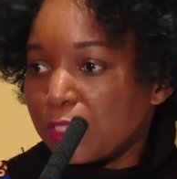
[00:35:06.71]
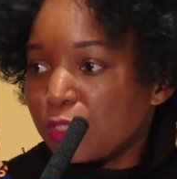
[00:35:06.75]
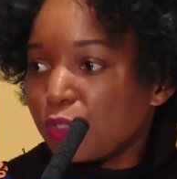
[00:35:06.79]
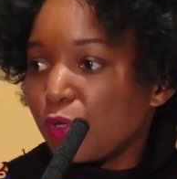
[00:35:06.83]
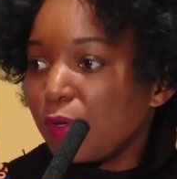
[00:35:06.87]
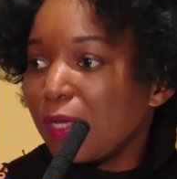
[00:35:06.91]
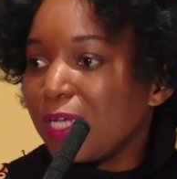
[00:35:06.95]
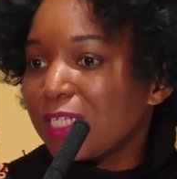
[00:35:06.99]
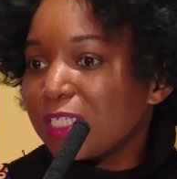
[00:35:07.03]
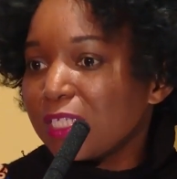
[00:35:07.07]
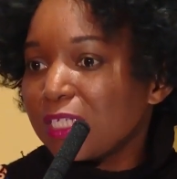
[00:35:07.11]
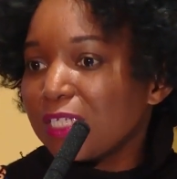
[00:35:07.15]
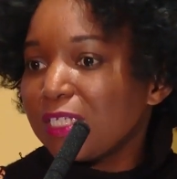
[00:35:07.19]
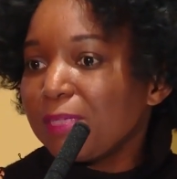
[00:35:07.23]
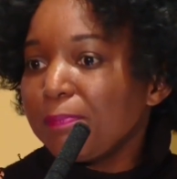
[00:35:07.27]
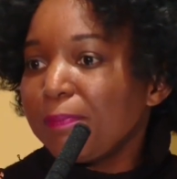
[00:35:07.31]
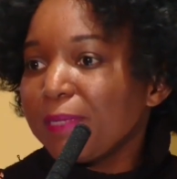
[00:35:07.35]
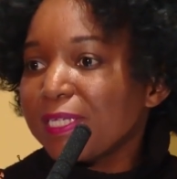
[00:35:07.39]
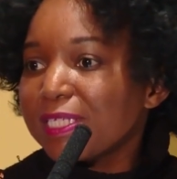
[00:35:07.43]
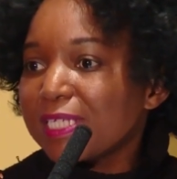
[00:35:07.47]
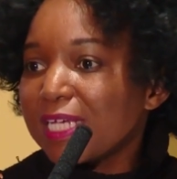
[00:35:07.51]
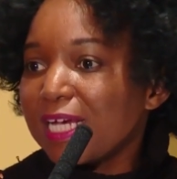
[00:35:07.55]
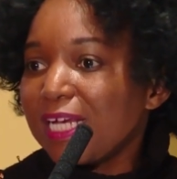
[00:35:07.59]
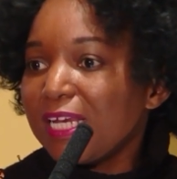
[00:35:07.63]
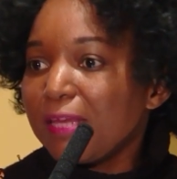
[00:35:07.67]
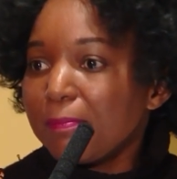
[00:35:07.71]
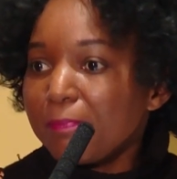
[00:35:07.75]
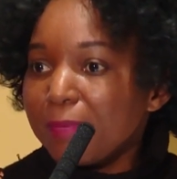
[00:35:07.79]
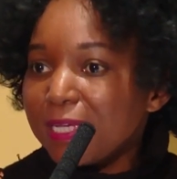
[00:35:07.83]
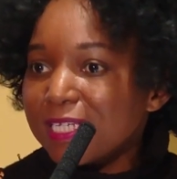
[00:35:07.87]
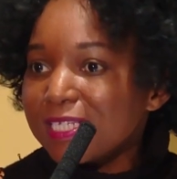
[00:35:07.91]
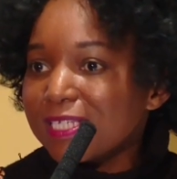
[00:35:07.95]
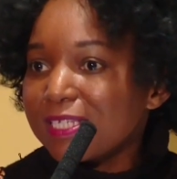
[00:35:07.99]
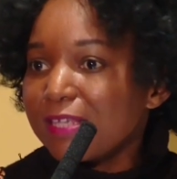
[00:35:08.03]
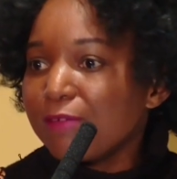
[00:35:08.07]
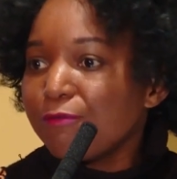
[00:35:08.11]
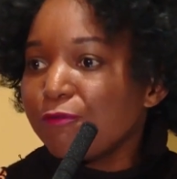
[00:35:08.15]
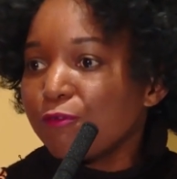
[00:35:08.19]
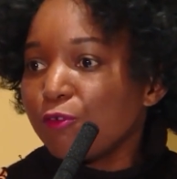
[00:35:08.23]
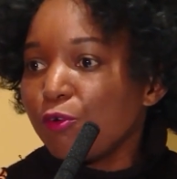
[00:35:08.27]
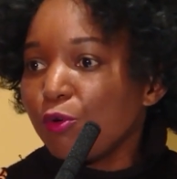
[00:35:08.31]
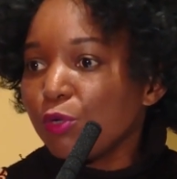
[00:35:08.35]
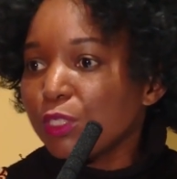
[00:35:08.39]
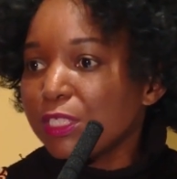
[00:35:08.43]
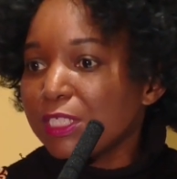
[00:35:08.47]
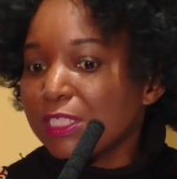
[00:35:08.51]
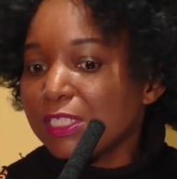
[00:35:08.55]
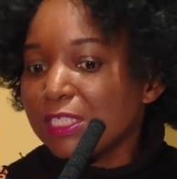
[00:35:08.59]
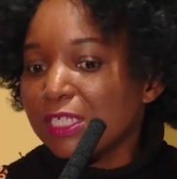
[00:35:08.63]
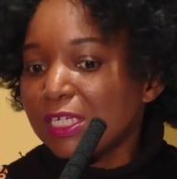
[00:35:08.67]
So it basically means they've
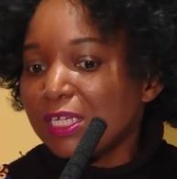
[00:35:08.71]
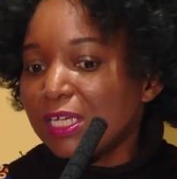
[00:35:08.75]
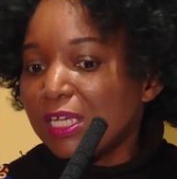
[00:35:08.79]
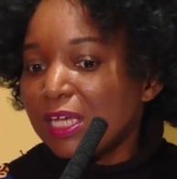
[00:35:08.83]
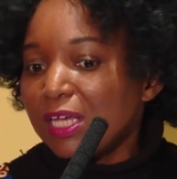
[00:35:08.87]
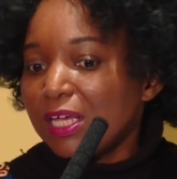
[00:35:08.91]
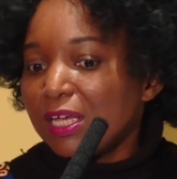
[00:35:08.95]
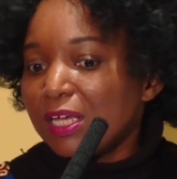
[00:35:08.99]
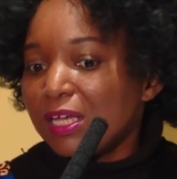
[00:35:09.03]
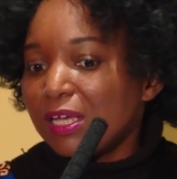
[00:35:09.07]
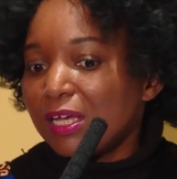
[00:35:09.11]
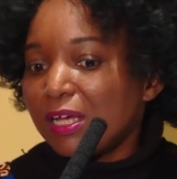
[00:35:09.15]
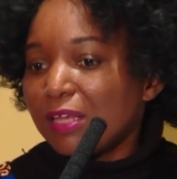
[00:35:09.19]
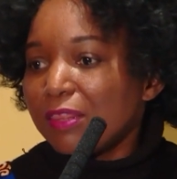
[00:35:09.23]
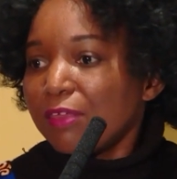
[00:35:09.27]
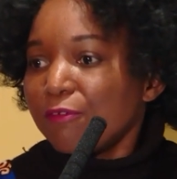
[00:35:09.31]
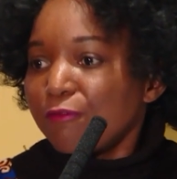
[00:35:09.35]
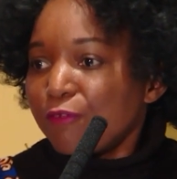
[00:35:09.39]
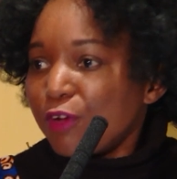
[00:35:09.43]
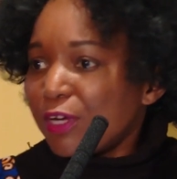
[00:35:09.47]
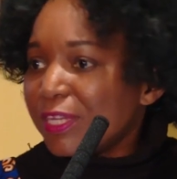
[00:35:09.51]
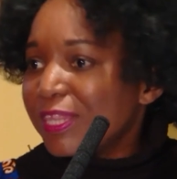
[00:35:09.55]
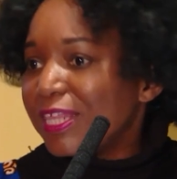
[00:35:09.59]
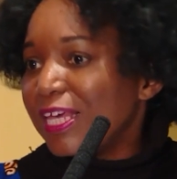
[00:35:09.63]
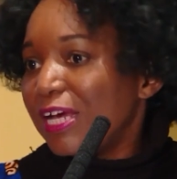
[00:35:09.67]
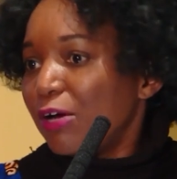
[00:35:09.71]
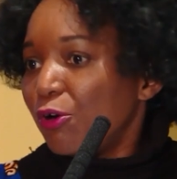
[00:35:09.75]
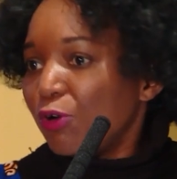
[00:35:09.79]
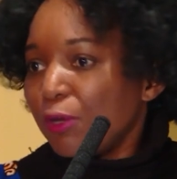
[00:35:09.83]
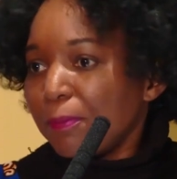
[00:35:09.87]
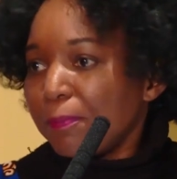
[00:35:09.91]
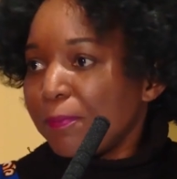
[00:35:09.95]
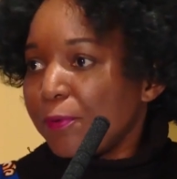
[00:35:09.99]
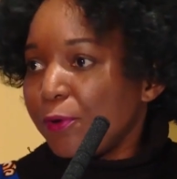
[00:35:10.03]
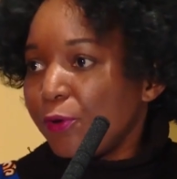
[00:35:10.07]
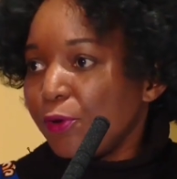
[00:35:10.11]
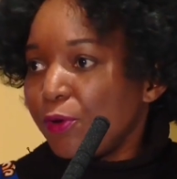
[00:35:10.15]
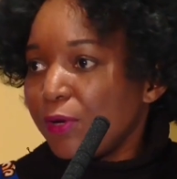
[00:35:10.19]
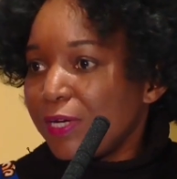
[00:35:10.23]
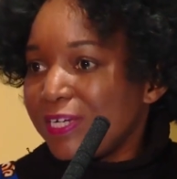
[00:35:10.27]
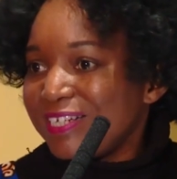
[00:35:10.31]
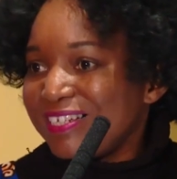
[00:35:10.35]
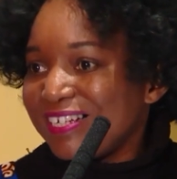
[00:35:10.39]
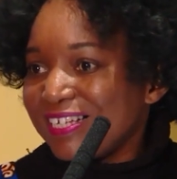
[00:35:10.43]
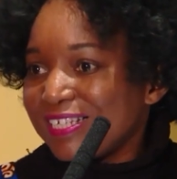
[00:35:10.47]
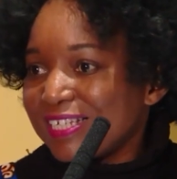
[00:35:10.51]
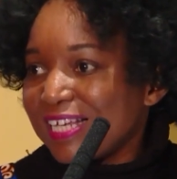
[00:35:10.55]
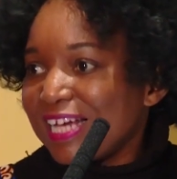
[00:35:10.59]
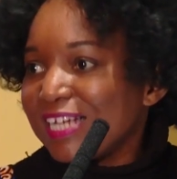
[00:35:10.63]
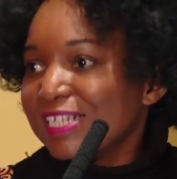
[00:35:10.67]
got their own
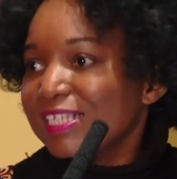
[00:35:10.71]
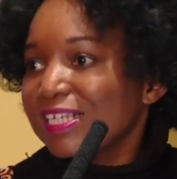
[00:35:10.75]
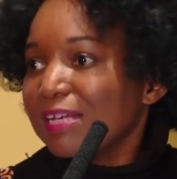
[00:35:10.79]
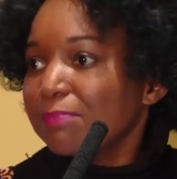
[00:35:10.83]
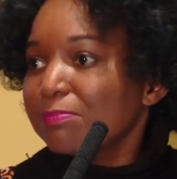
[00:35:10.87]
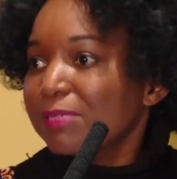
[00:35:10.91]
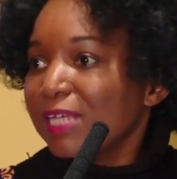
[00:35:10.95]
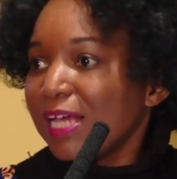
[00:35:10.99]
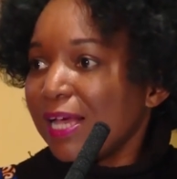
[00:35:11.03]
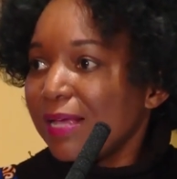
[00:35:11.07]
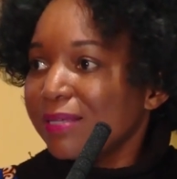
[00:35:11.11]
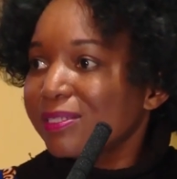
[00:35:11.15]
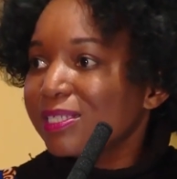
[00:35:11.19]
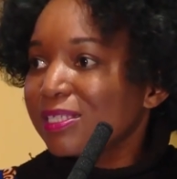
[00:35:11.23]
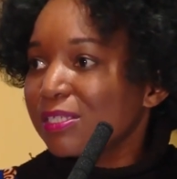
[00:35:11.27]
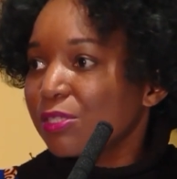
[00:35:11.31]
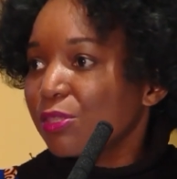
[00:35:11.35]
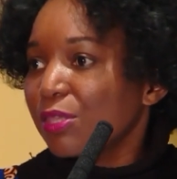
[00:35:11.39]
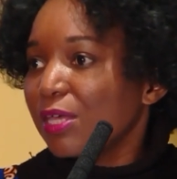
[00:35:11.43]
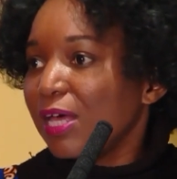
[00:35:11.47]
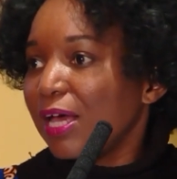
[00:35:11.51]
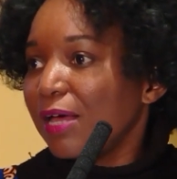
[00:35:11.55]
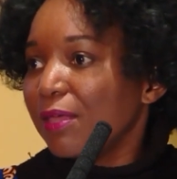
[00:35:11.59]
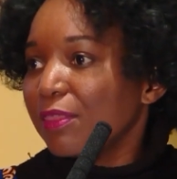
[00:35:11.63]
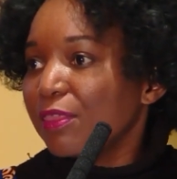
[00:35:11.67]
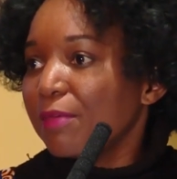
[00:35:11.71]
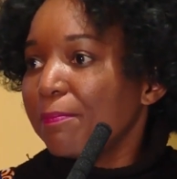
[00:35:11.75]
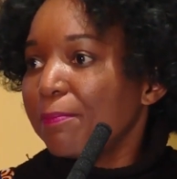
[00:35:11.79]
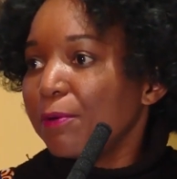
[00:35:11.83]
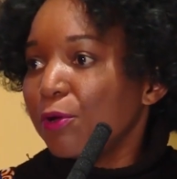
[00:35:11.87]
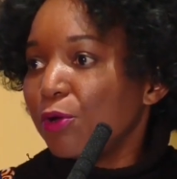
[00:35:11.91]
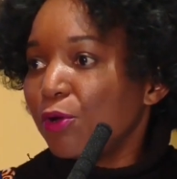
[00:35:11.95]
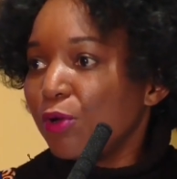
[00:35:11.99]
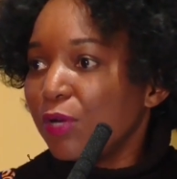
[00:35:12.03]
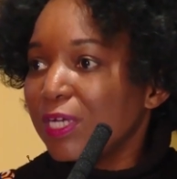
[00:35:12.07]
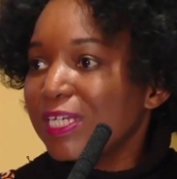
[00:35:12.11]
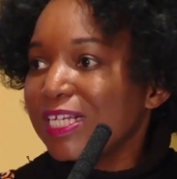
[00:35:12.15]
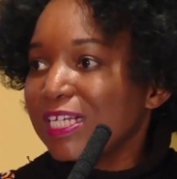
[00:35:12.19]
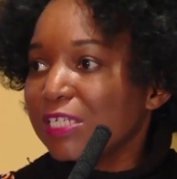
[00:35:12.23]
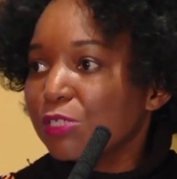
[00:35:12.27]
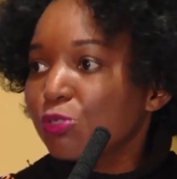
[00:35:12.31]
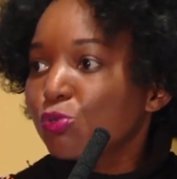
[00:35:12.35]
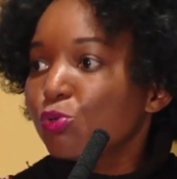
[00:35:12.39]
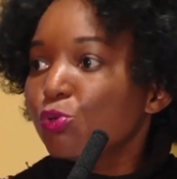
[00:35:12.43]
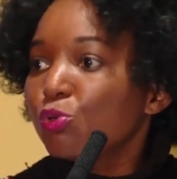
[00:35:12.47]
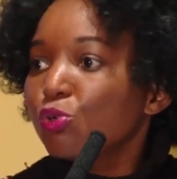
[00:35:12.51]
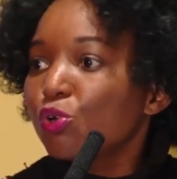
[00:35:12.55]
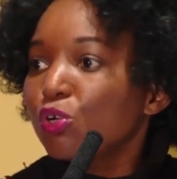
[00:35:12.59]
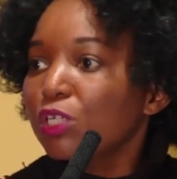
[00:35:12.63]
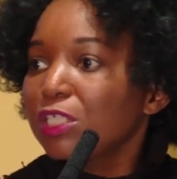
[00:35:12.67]
priorities, and sometimes the priorities
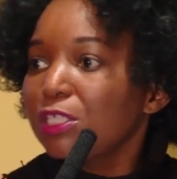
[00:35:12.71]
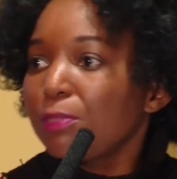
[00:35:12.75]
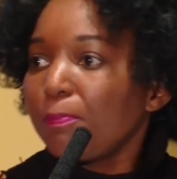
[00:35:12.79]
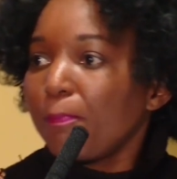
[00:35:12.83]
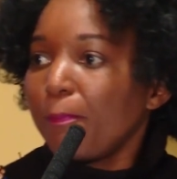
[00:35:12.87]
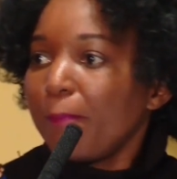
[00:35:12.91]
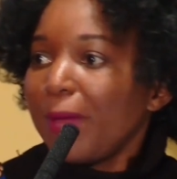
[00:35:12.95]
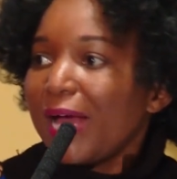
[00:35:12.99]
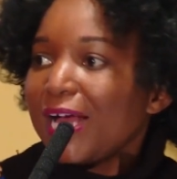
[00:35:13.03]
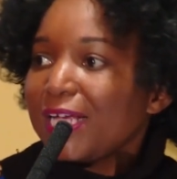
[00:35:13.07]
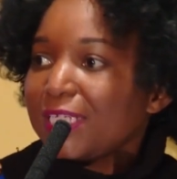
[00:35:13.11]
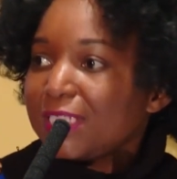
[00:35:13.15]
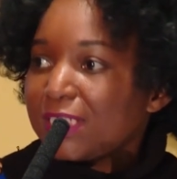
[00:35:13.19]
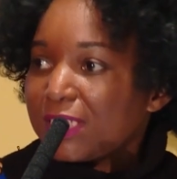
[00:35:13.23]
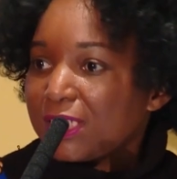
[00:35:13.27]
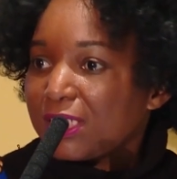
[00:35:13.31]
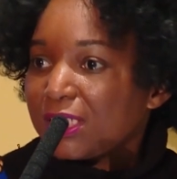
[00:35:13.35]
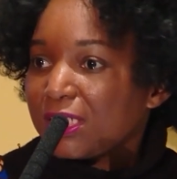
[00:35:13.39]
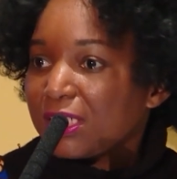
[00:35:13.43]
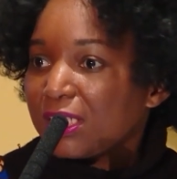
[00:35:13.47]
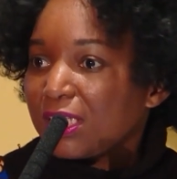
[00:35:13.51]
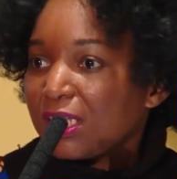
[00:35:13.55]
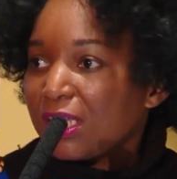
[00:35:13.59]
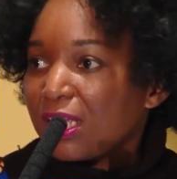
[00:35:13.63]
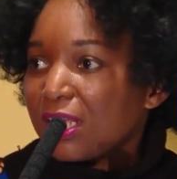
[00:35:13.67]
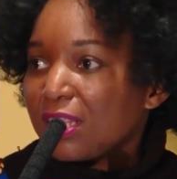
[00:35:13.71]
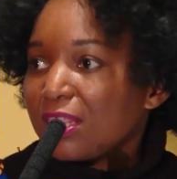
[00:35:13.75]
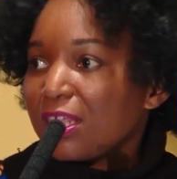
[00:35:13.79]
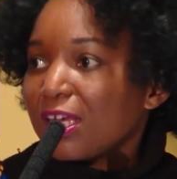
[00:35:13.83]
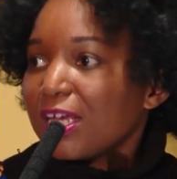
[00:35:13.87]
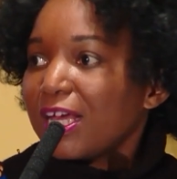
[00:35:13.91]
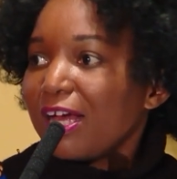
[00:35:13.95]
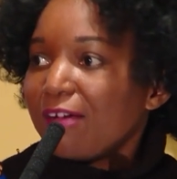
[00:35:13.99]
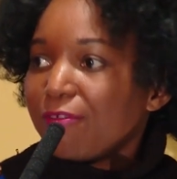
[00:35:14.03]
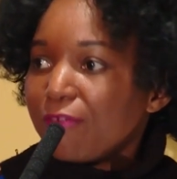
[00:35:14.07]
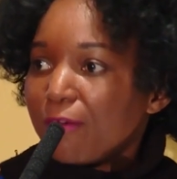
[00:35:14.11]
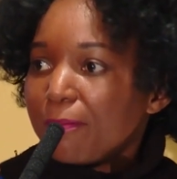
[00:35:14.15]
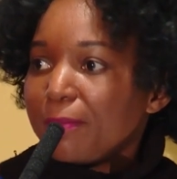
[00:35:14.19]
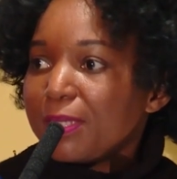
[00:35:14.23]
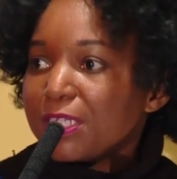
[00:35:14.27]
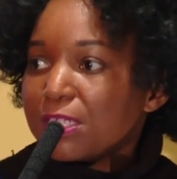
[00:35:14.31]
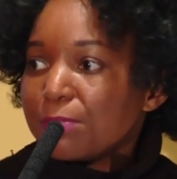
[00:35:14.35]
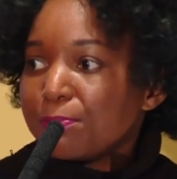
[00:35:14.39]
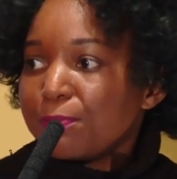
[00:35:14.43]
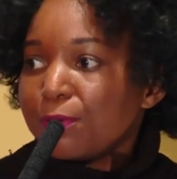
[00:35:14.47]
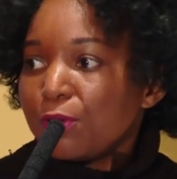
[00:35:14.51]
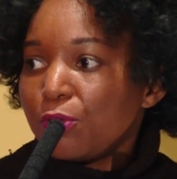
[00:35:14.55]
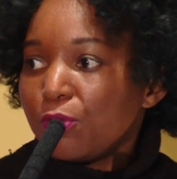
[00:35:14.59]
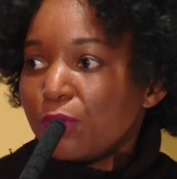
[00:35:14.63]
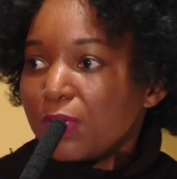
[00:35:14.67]
do not match the
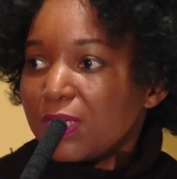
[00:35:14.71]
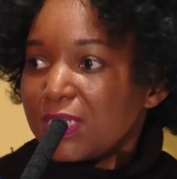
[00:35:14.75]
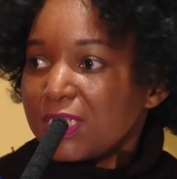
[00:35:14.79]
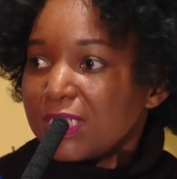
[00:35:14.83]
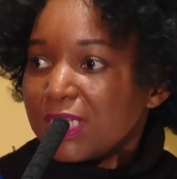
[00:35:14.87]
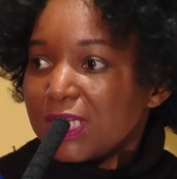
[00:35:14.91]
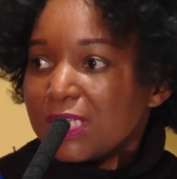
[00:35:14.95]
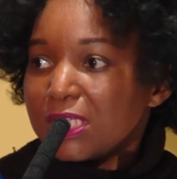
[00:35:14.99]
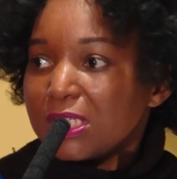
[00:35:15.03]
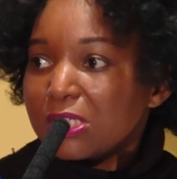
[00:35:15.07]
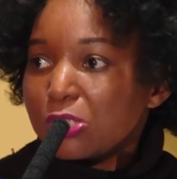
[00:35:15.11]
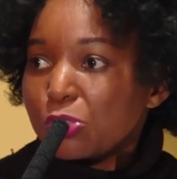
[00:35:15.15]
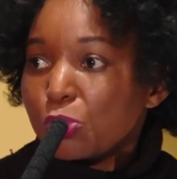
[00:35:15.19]
government's priorities.